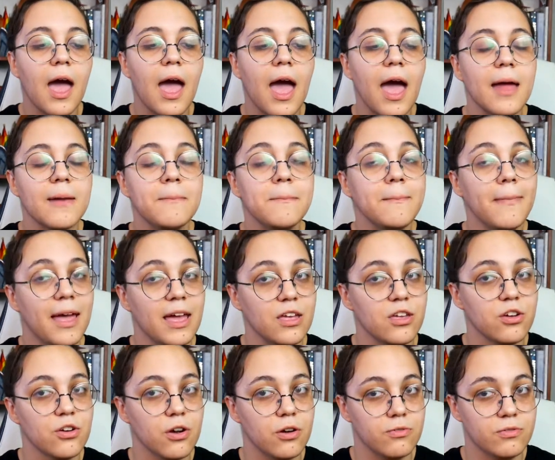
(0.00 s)
and make
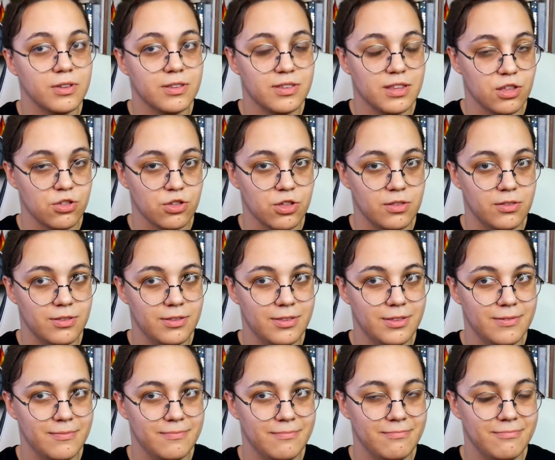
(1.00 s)
your own
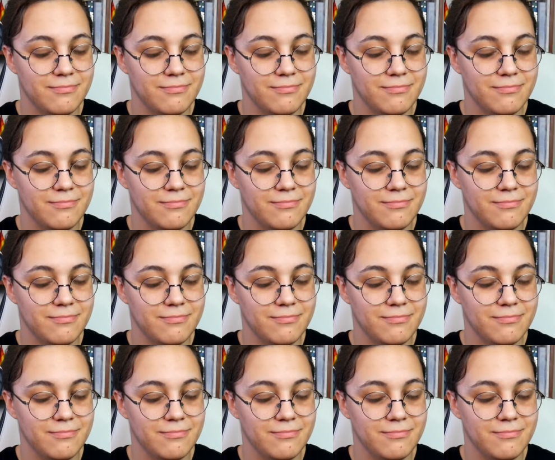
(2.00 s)
decisions.